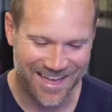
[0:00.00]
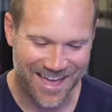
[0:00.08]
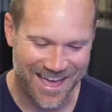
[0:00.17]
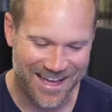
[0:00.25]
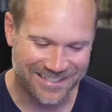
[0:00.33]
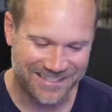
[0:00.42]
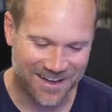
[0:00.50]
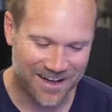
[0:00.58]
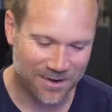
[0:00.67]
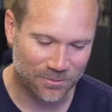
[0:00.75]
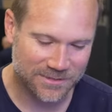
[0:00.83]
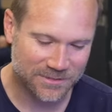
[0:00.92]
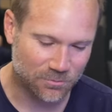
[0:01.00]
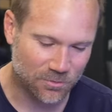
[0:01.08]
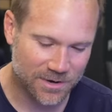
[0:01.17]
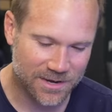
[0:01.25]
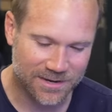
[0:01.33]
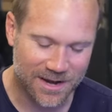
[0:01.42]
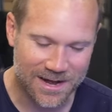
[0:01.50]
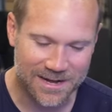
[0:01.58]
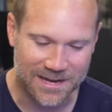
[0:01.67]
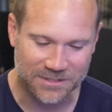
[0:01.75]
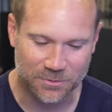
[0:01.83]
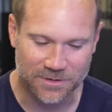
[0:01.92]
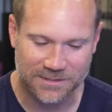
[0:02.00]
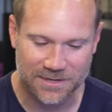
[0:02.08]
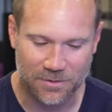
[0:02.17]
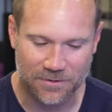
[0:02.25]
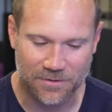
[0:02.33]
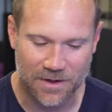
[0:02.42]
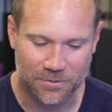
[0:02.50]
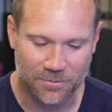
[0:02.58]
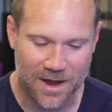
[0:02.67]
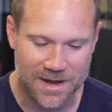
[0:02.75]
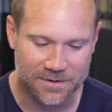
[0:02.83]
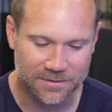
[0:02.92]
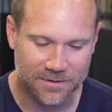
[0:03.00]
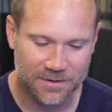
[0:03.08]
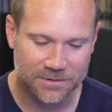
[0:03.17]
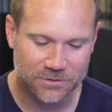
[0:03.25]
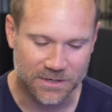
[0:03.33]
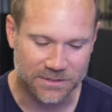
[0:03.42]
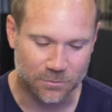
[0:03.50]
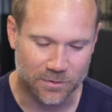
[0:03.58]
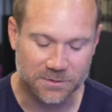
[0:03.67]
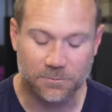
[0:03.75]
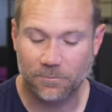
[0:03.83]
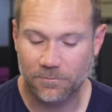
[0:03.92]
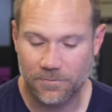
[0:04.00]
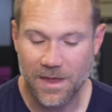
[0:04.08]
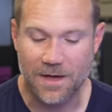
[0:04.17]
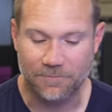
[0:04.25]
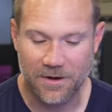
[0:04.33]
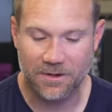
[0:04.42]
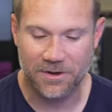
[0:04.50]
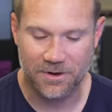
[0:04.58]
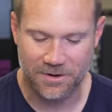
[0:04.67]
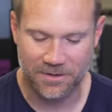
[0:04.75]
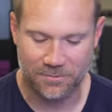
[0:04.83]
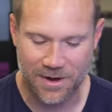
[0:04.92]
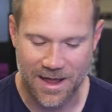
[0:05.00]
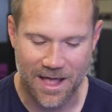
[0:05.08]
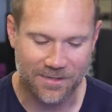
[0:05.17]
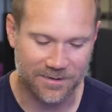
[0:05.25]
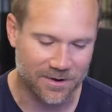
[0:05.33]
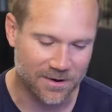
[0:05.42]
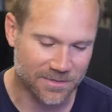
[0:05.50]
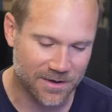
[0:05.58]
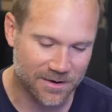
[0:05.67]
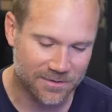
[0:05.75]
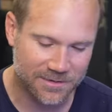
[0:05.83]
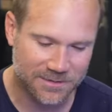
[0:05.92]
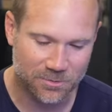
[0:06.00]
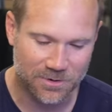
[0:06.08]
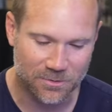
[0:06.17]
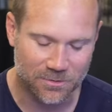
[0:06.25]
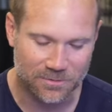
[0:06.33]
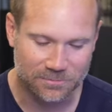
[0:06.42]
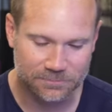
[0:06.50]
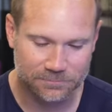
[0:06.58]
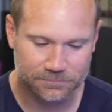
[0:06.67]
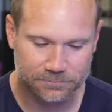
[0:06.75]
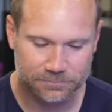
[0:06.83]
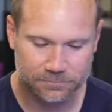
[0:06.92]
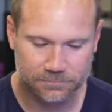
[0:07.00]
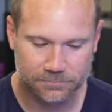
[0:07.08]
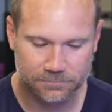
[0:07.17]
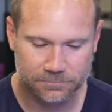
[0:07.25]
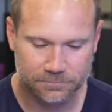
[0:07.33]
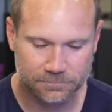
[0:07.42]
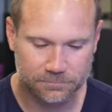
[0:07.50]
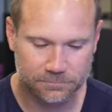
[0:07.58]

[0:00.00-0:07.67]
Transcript: and uh, was a rookie in 98. So we're going to see if we can find the right Ray Allen, Jason third year. Yeah, fairly early Ray Allen card there. Yep. It's pretty cool. Steve Smith.